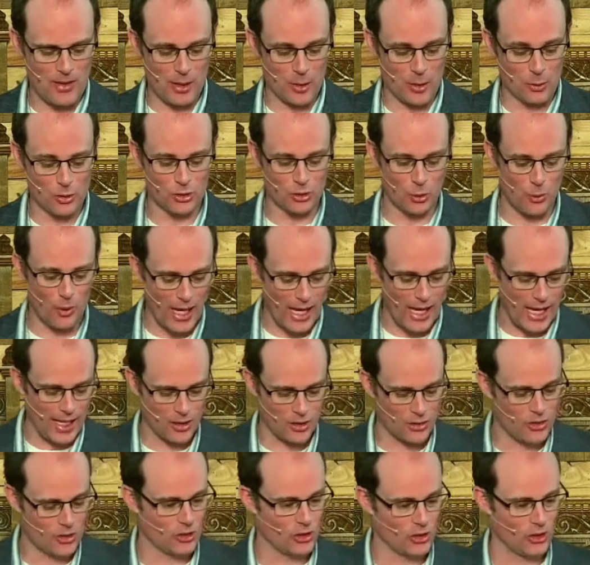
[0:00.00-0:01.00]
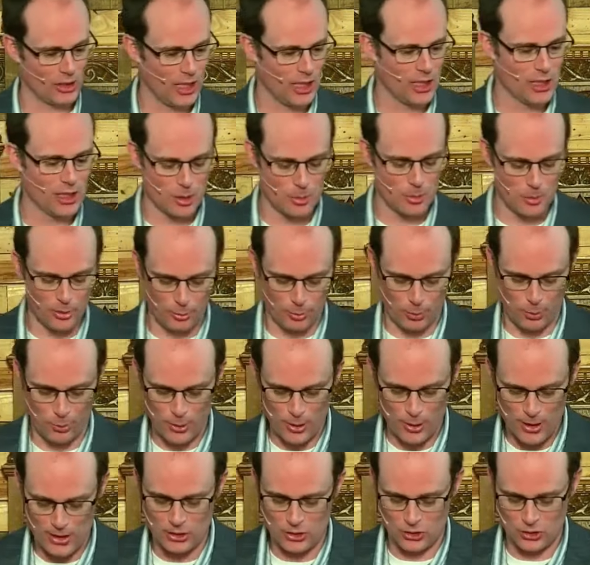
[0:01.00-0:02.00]
they also act as a kingdom of
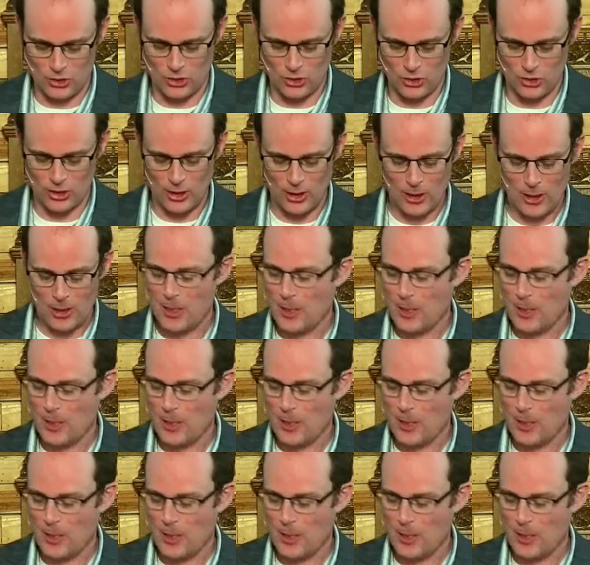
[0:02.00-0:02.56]
priests.